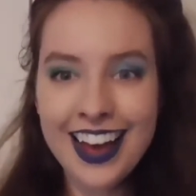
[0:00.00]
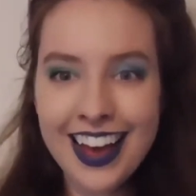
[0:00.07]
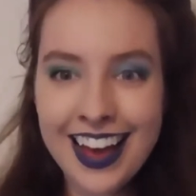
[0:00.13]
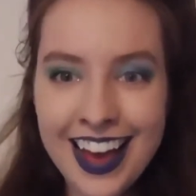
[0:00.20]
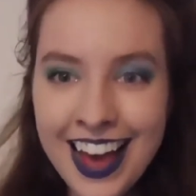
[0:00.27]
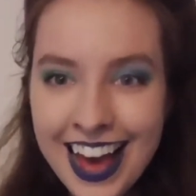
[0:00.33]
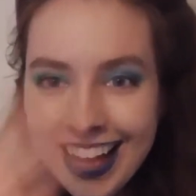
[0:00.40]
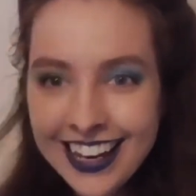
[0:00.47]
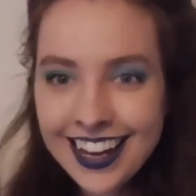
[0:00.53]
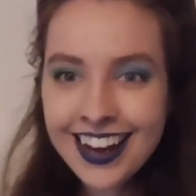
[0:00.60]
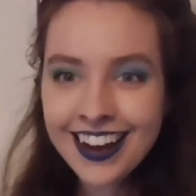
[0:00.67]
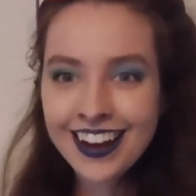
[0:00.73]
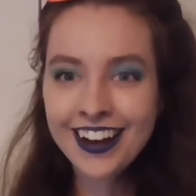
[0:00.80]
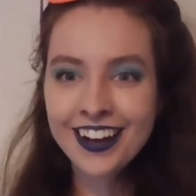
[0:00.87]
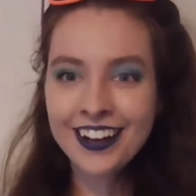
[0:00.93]

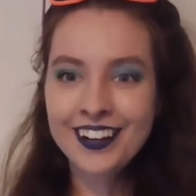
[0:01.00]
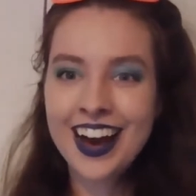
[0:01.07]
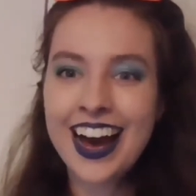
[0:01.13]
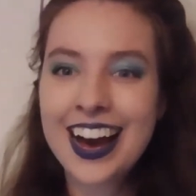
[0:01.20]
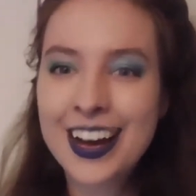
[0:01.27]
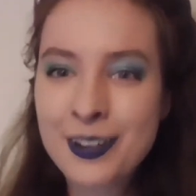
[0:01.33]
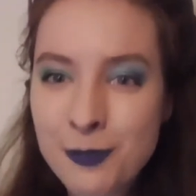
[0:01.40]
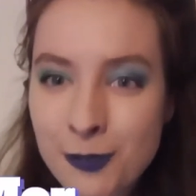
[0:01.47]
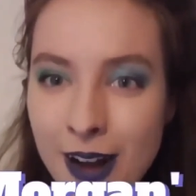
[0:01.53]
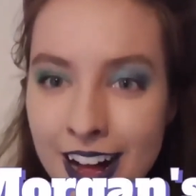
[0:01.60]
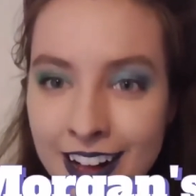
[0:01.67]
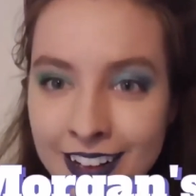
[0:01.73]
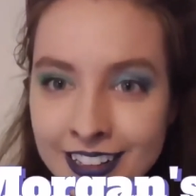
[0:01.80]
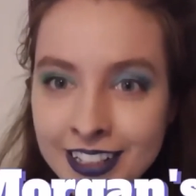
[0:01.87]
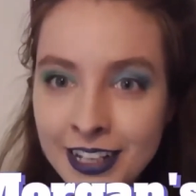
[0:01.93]
Hello and
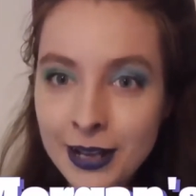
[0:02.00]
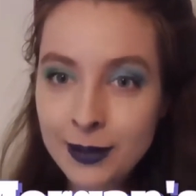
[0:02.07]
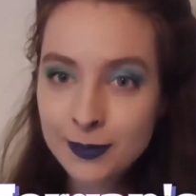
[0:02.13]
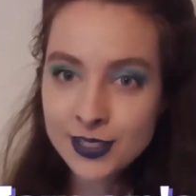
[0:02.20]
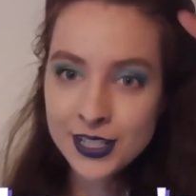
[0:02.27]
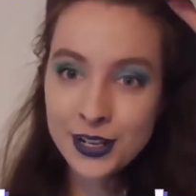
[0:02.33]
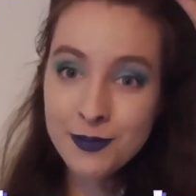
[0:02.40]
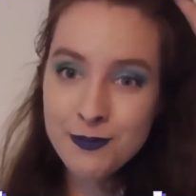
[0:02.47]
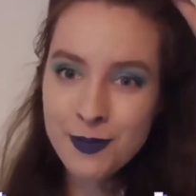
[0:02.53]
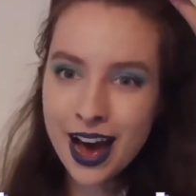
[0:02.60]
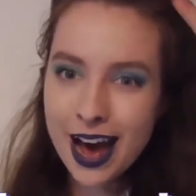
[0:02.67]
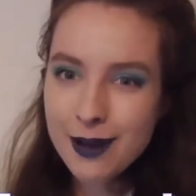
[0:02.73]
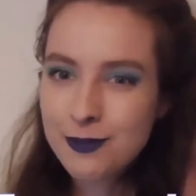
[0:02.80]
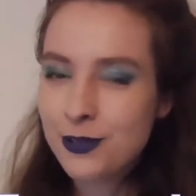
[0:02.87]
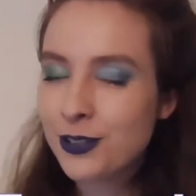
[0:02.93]
welcome to
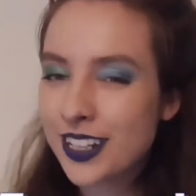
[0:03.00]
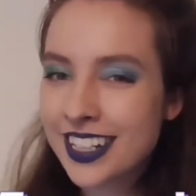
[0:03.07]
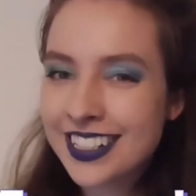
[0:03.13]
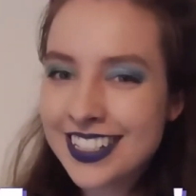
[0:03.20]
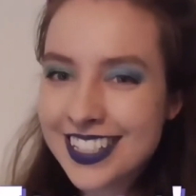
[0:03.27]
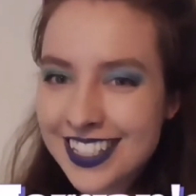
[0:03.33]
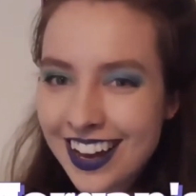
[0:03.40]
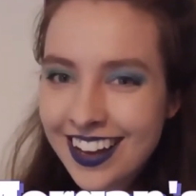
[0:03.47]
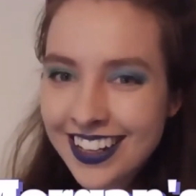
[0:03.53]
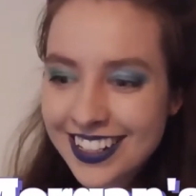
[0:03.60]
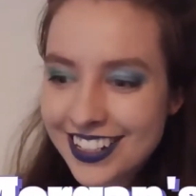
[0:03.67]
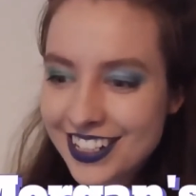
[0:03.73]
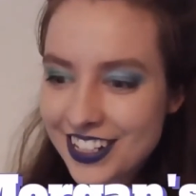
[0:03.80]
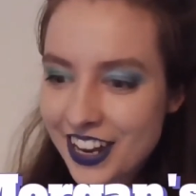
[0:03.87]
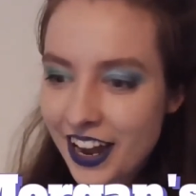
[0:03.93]
Mad Morgan's
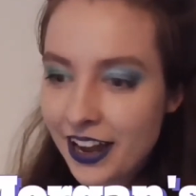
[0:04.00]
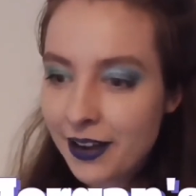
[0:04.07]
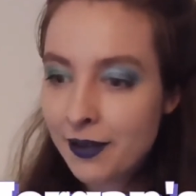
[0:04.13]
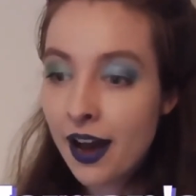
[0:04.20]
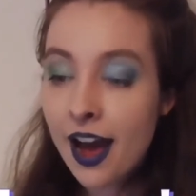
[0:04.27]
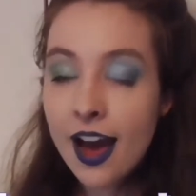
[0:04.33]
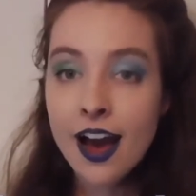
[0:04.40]
Science Show.